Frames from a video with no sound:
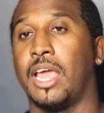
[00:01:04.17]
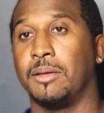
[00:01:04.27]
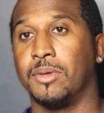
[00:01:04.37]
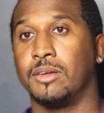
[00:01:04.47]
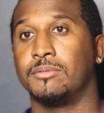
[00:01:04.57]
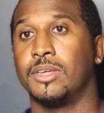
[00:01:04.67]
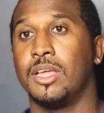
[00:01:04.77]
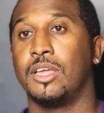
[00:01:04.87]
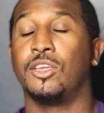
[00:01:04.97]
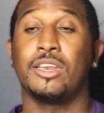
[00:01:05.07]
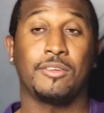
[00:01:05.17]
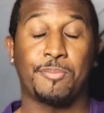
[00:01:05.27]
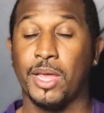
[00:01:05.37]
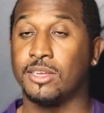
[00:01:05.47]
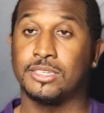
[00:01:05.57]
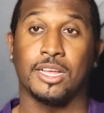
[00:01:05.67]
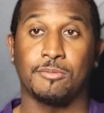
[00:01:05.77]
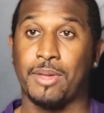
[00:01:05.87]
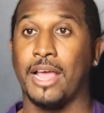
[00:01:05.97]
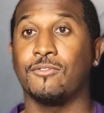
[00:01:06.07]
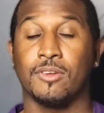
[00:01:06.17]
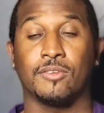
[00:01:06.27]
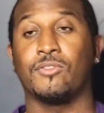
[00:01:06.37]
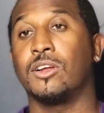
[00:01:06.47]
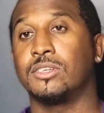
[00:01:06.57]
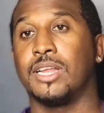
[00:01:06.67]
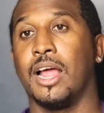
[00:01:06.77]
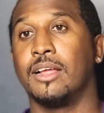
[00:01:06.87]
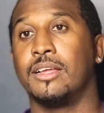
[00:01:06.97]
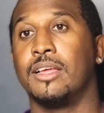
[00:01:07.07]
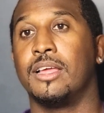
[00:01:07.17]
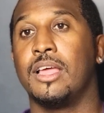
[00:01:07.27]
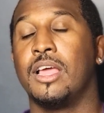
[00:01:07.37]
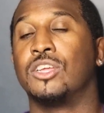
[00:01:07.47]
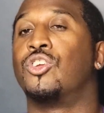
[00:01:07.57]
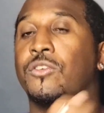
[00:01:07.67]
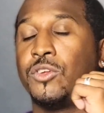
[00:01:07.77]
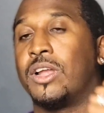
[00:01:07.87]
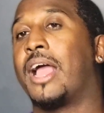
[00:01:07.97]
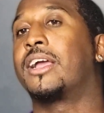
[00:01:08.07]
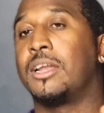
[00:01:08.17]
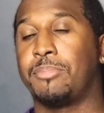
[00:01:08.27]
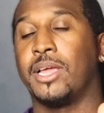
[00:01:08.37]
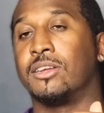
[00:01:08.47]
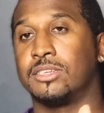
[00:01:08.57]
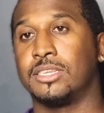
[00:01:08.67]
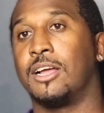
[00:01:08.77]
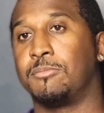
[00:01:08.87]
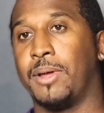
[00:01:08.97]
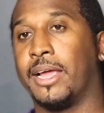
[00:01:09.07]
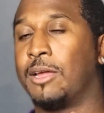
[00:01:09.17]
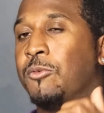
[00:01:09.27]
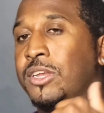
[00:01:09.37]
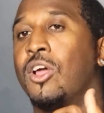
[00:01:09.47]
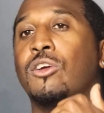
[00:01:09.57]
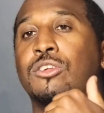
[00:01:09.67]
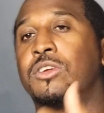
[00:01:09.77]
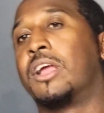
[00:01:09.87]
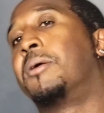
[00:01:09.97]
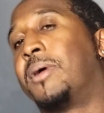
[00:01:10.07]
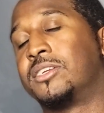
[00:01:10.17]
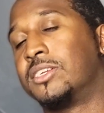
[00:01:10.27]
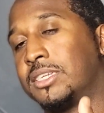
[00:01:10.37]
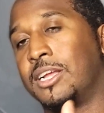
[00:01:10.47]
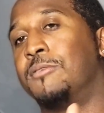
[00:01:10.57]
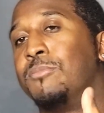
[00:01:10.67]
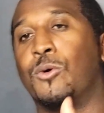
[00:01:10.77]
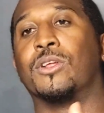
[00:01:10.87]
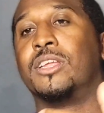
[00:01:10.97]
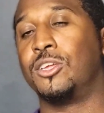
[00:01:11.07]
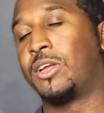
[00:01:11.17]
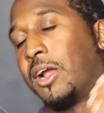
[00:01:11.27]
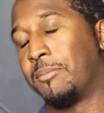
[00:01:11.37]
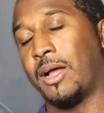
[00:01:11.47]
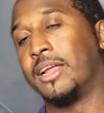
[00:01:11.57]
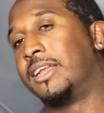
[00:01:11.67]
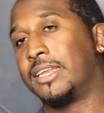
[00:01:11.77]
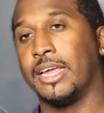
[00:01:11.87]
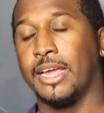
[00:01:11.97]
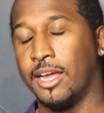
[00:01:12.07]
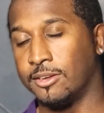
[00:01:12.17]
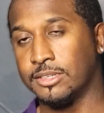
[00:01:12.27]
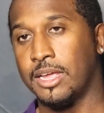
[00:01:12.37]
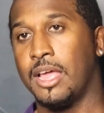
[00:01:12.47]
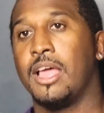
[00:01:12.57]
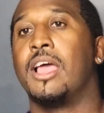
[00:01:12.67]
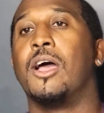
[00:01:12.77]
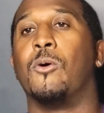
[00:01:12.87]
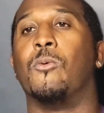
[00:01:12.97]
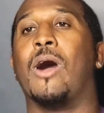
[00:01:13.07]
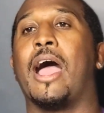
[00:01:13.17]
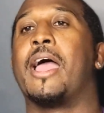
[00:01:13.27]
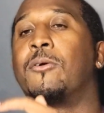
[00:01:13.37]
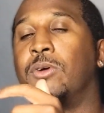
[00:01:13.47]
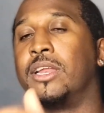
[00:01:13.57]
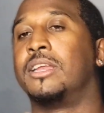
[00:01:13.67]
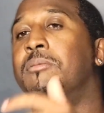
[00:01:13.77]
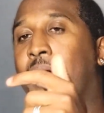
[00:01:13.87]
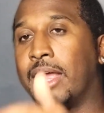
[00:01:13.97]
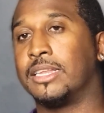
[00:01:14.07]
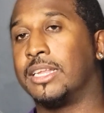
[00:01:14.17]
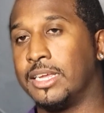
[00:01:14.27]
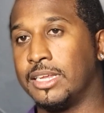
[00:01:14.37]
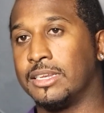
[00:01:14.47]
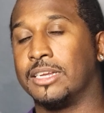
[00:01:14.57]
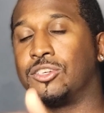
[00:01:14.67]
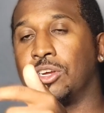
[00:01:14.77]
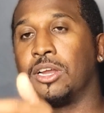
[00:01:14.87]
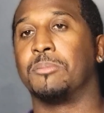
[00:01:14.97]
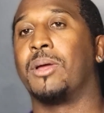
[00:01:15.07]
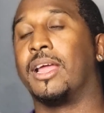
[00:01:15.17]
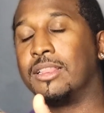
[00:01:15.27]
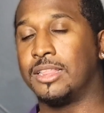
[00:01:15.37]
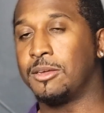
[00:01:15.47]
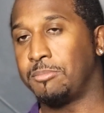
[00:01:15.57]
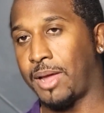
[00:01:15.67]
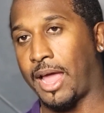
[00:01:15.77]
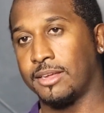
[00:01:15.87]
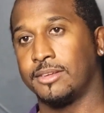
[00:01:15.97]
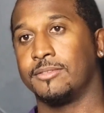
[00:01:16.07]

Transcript: came up. You didn't even pay yourself back from the first time. So if you're not going to pay yourself back, and we know you care about yourself more than you care about anything else, why would anybody think that you're going to pay them back?